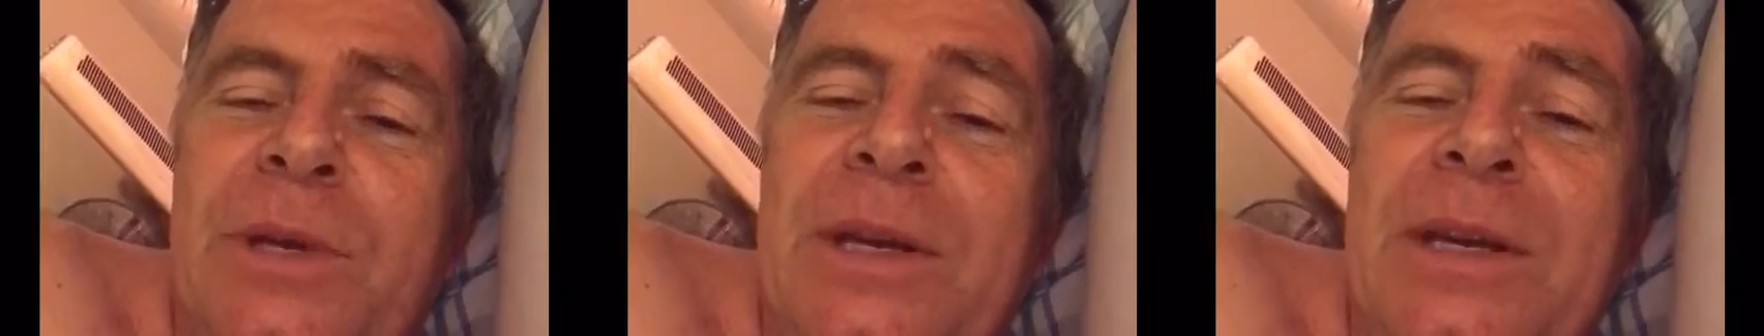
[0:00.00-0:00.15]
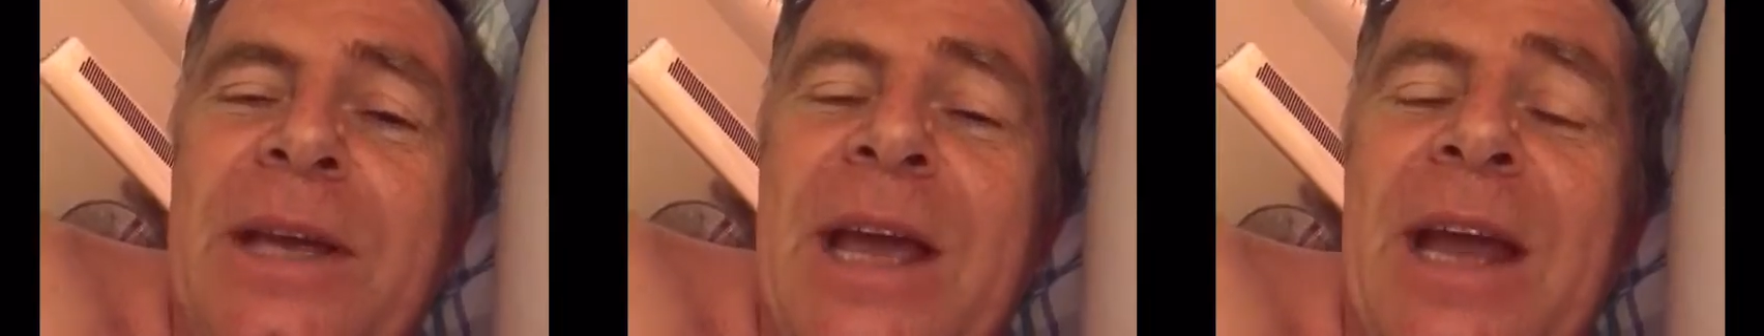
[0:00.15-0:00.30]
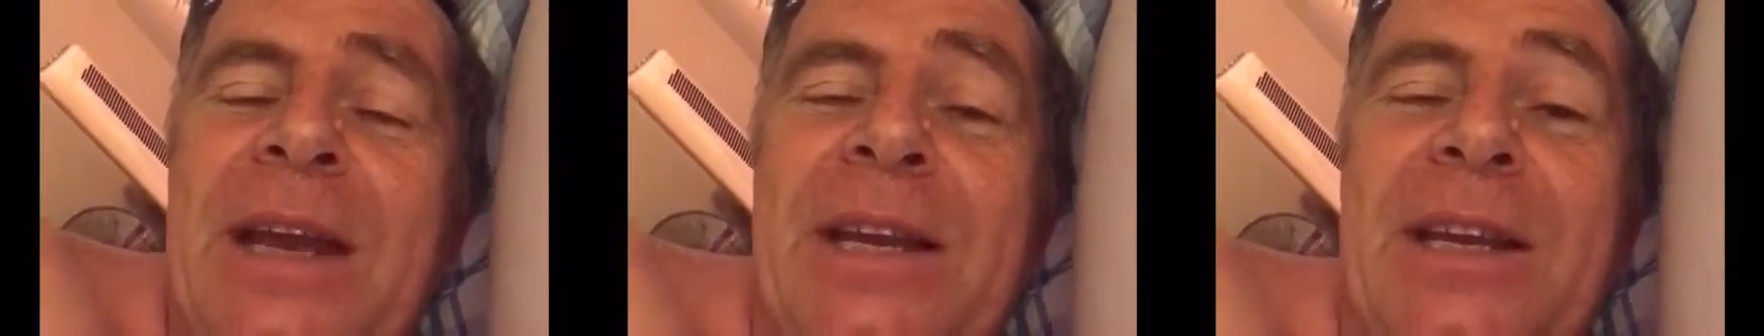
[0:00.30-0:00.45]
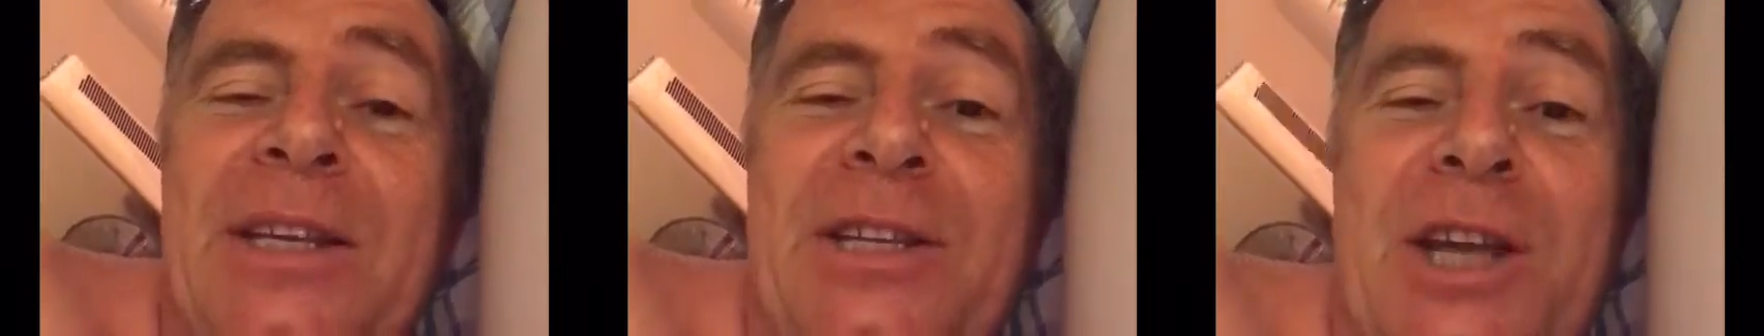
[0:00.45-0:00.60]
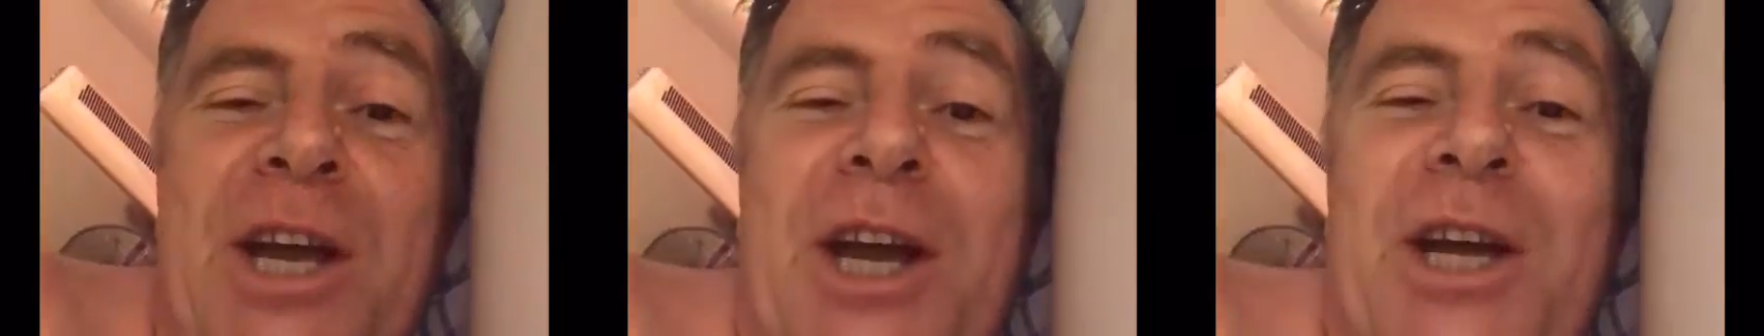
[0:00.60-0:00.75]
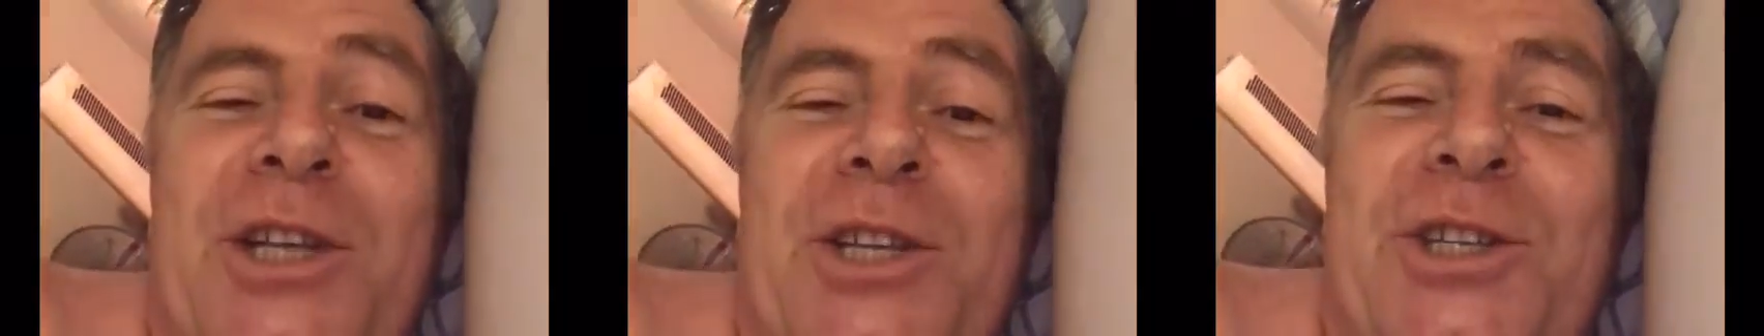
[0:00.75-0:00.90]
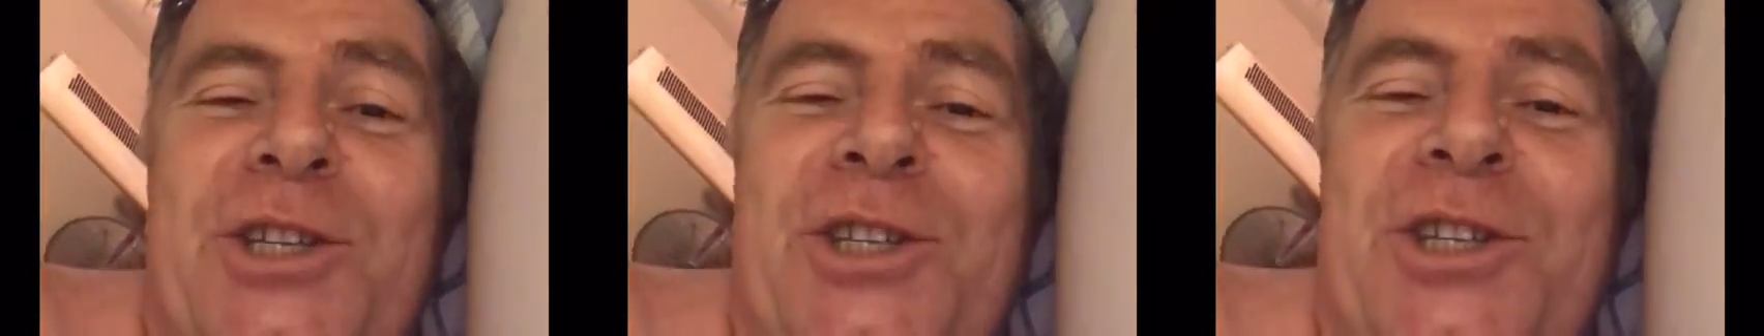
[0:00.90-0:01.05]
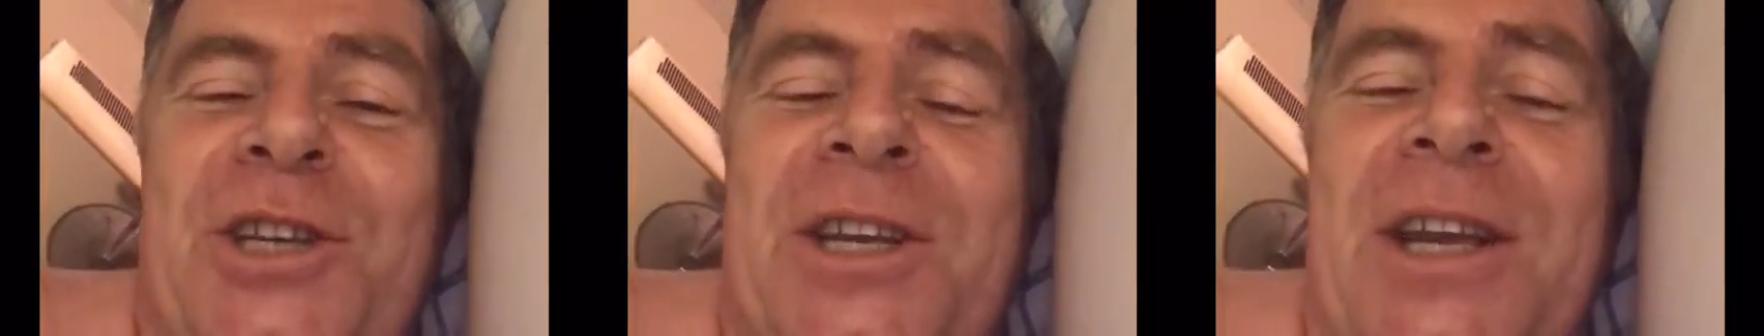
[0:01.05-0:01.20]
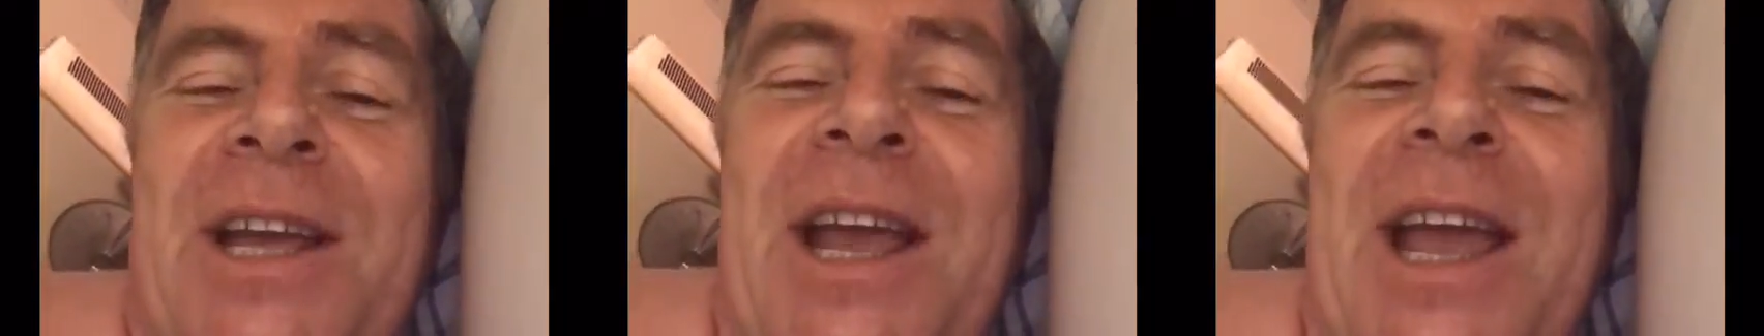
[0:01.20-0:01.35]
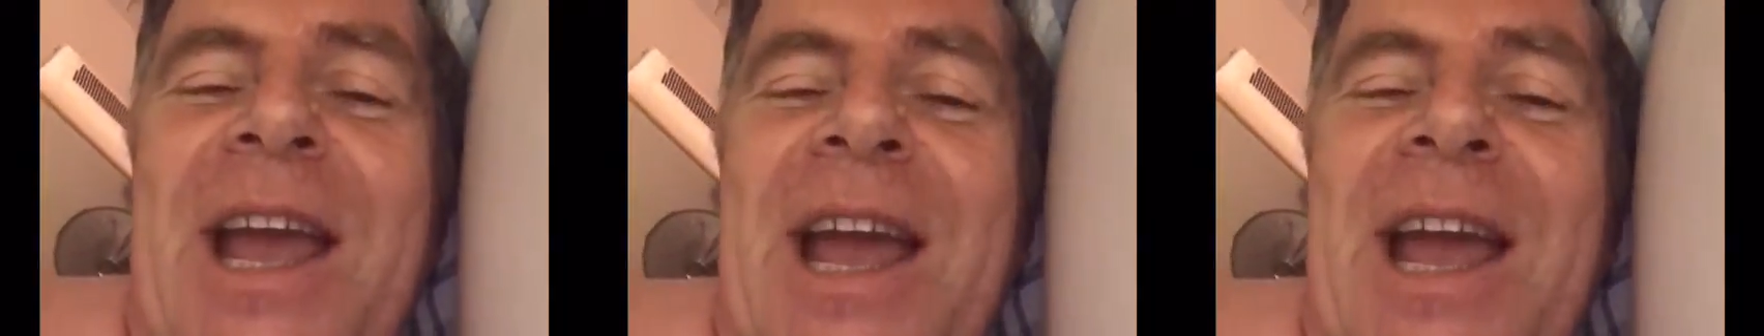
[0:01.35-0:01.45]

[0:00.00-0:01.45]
been getting in touch.